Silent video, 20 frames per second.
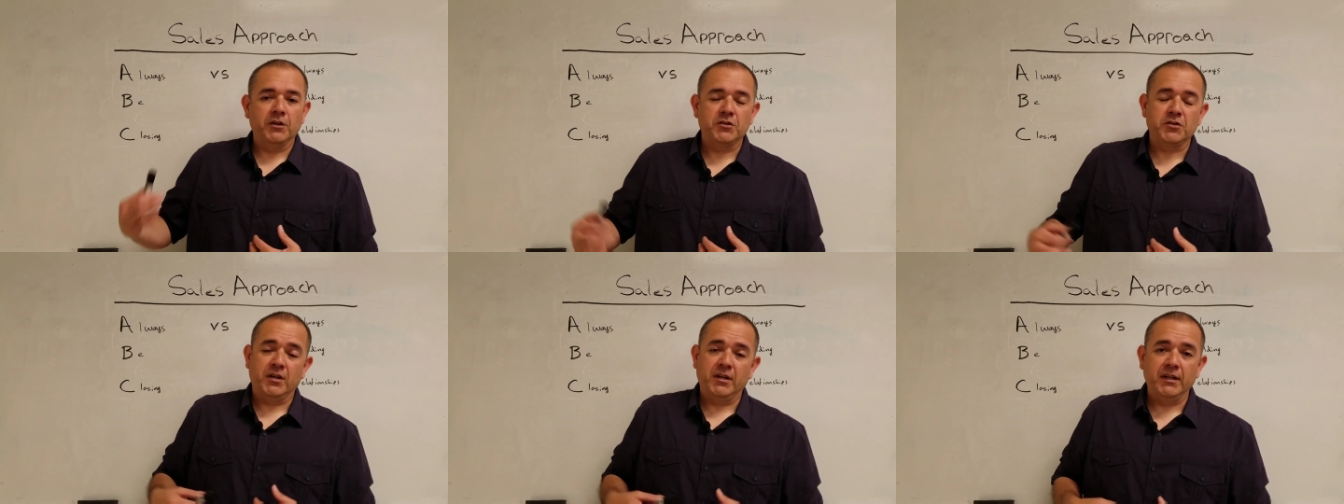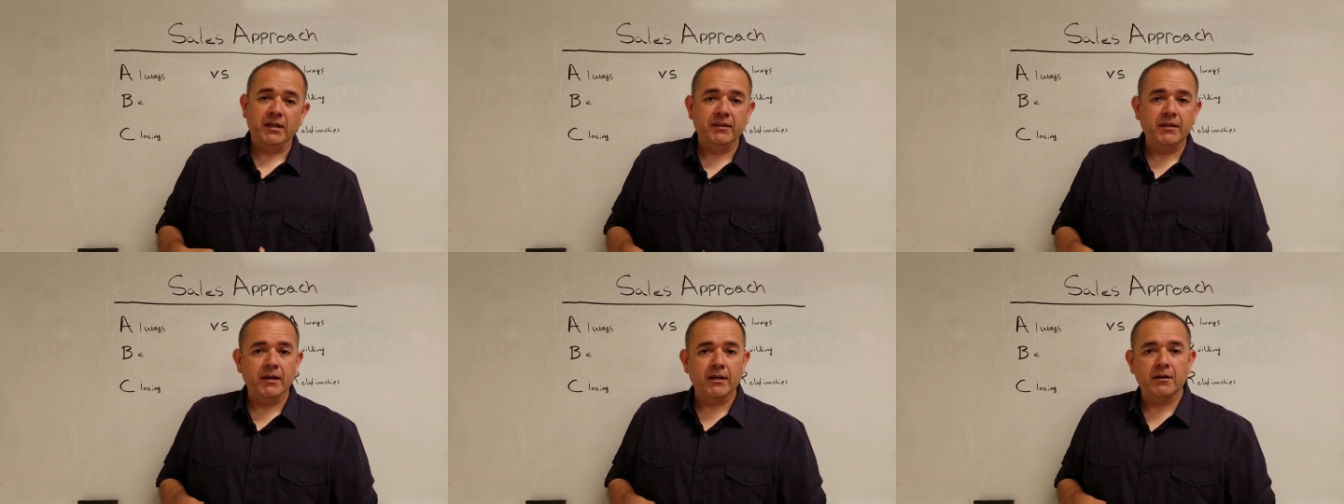trying
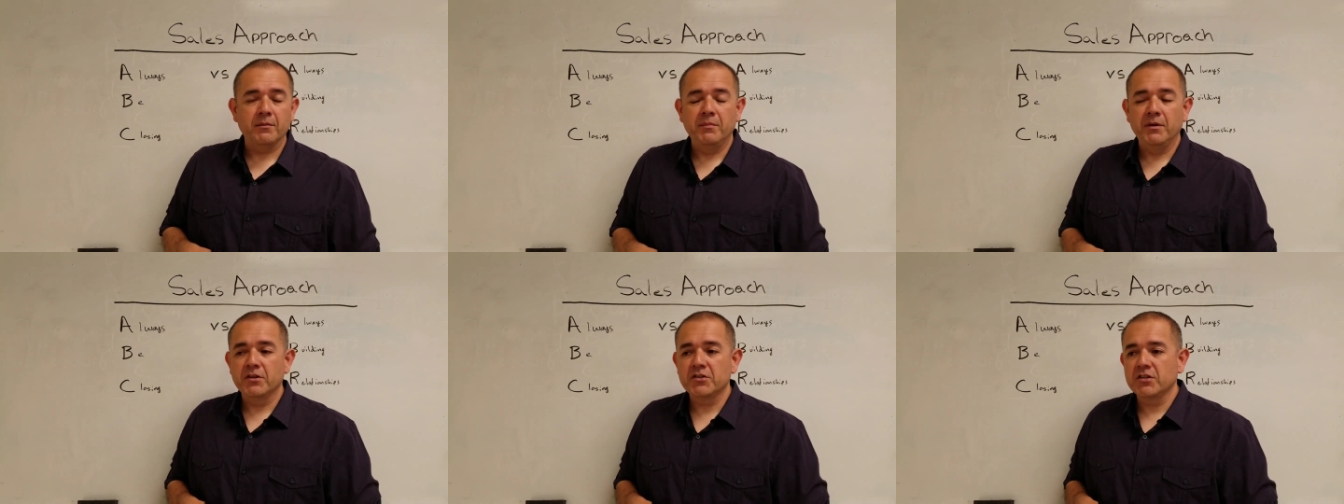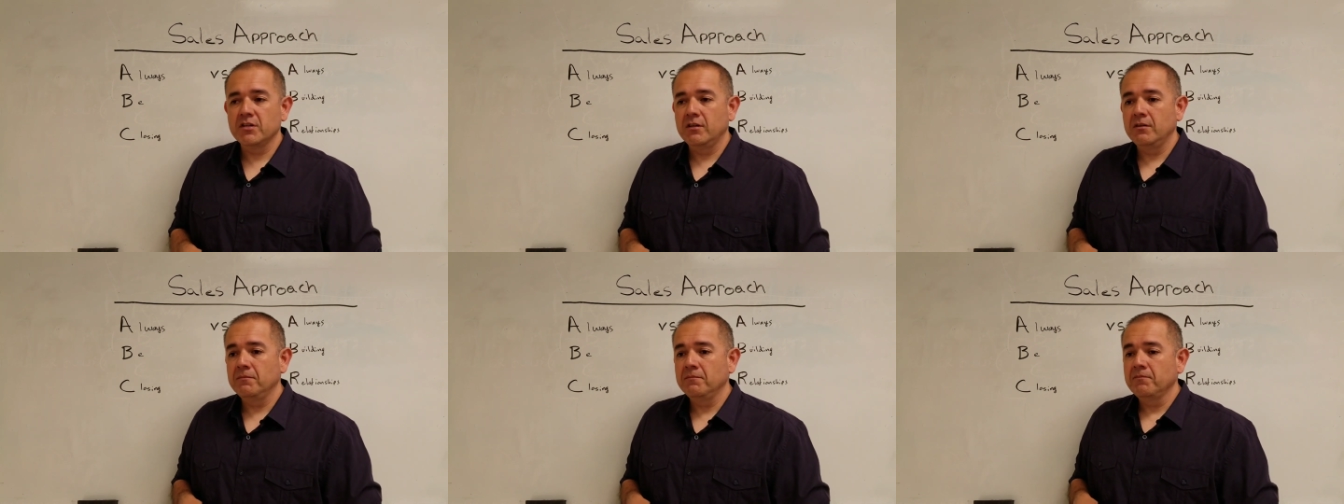to get that
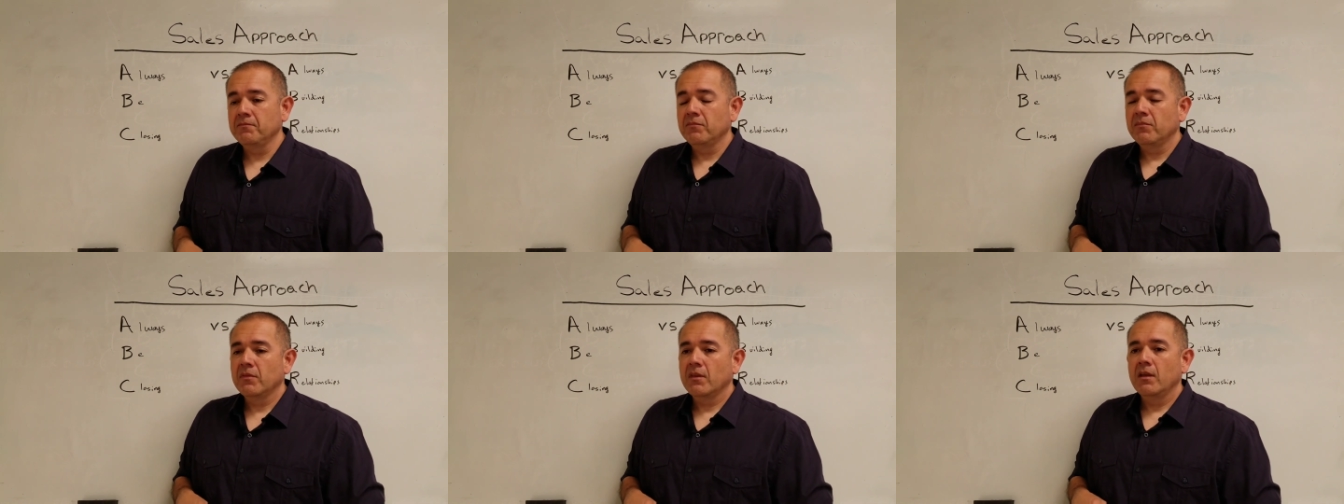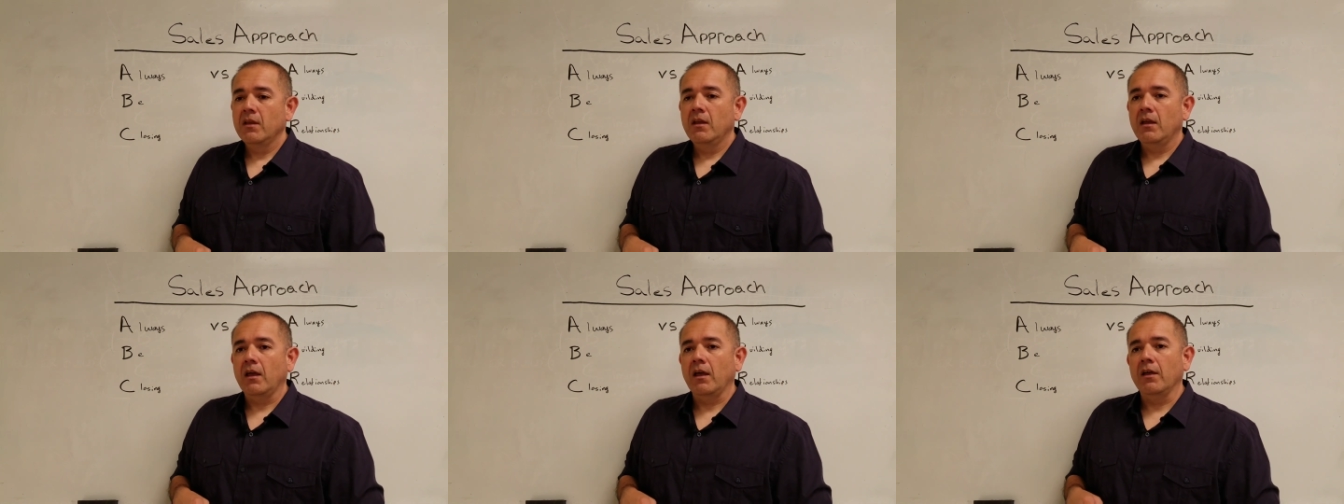commission.
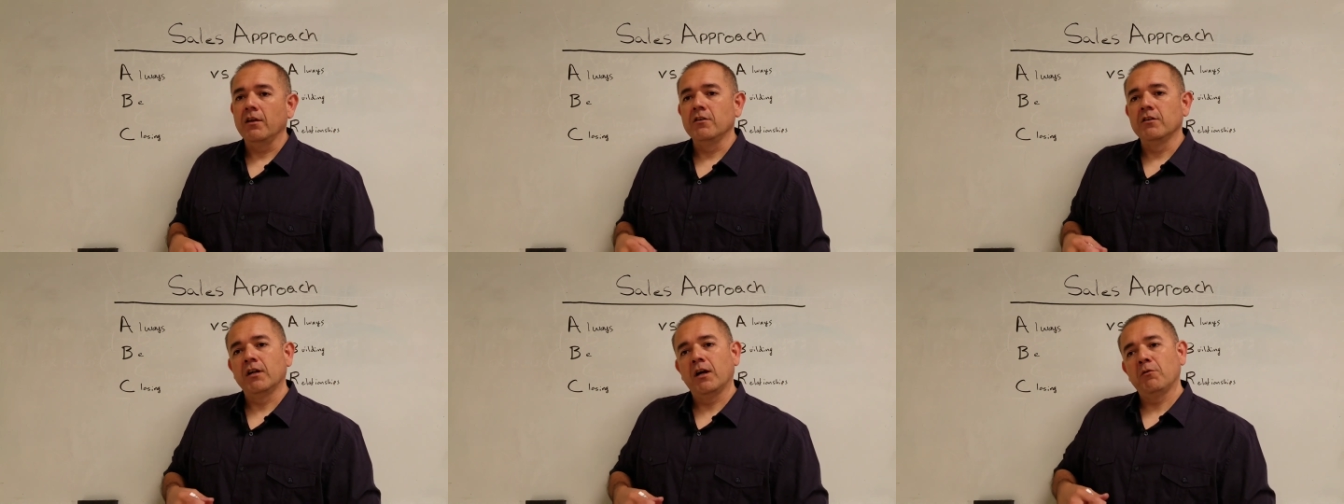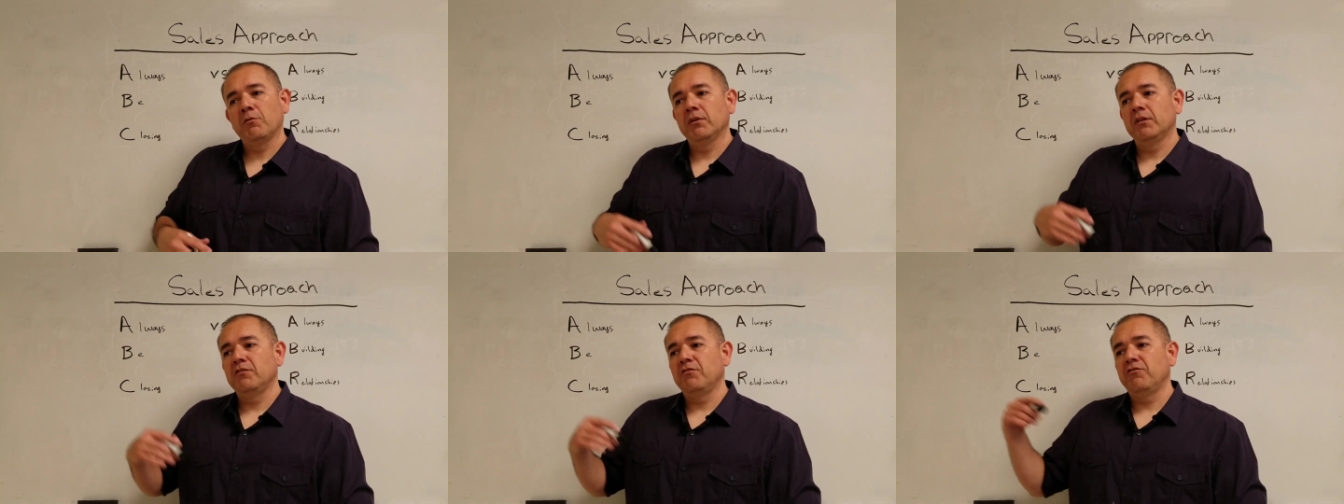And you're
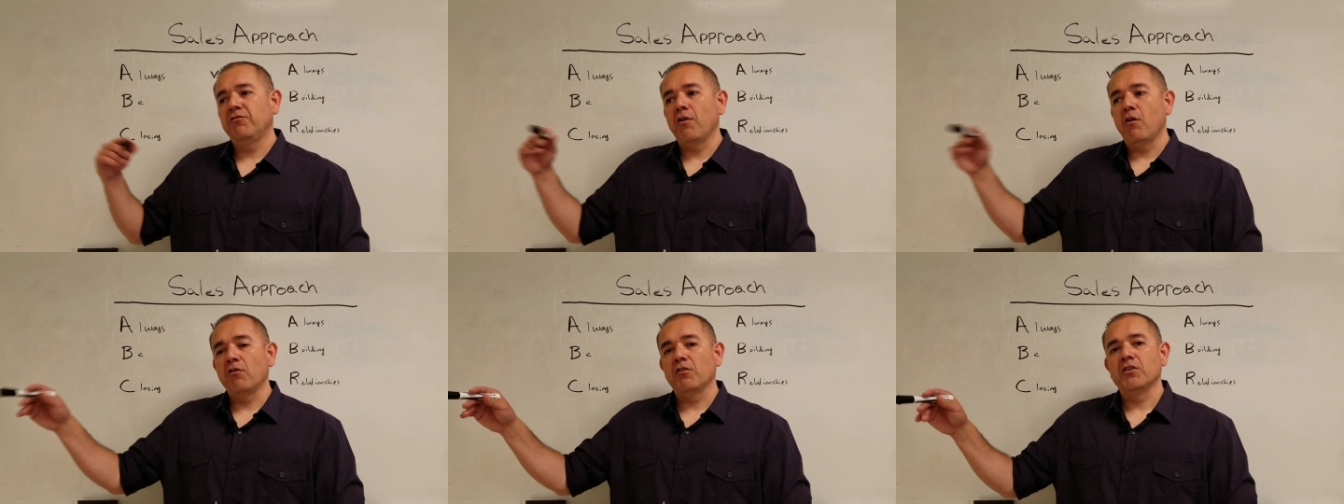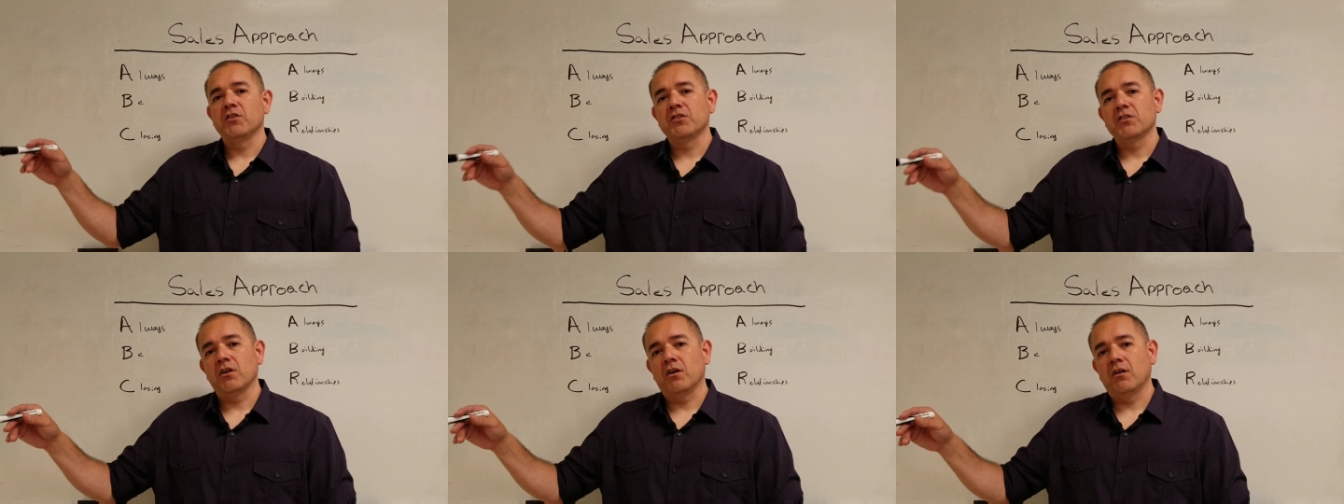not really
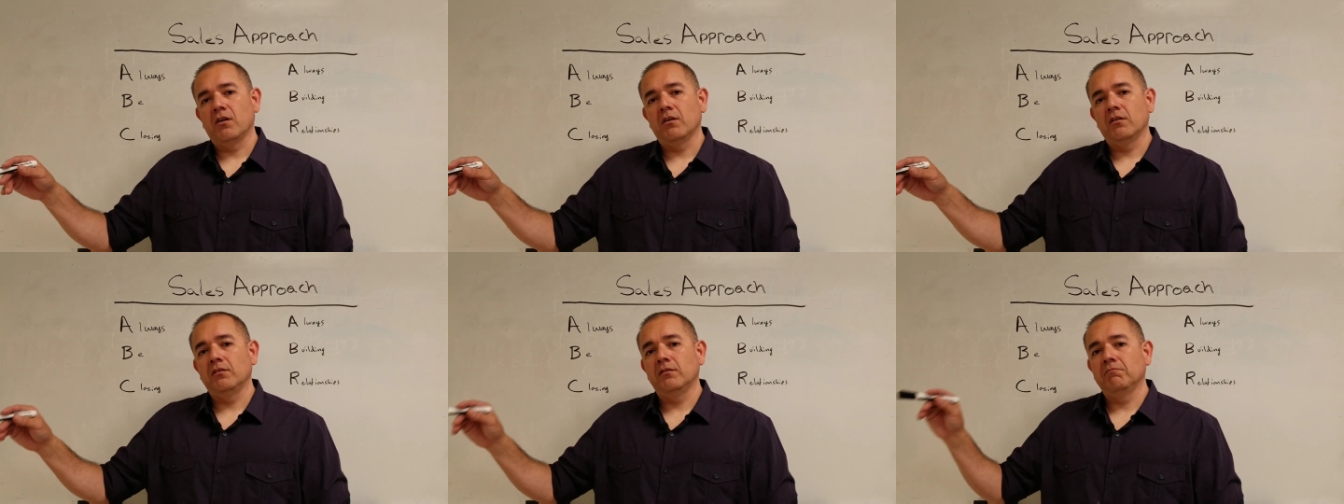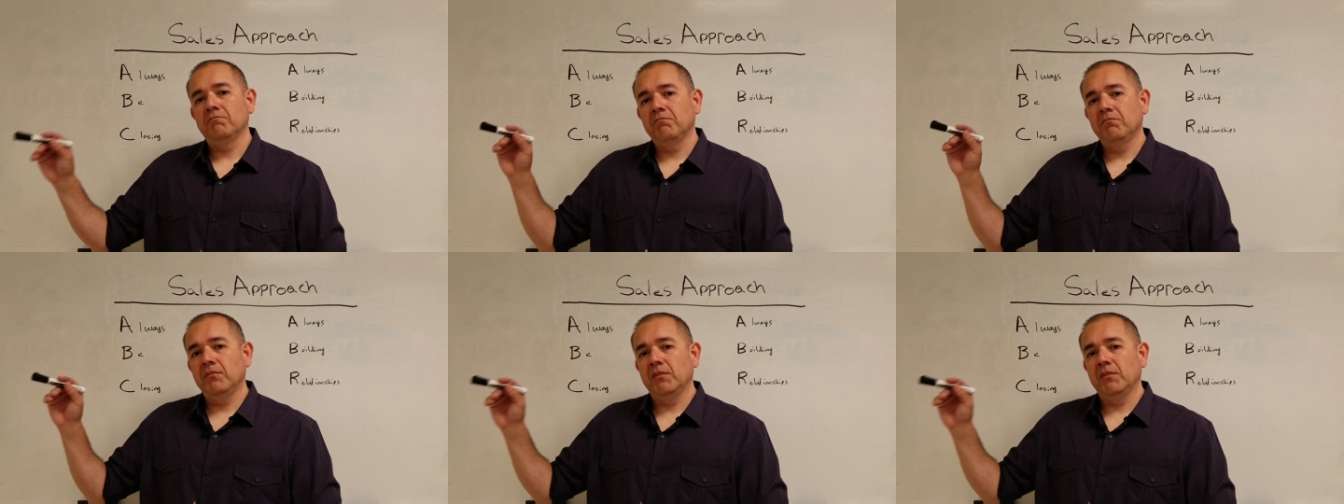focused on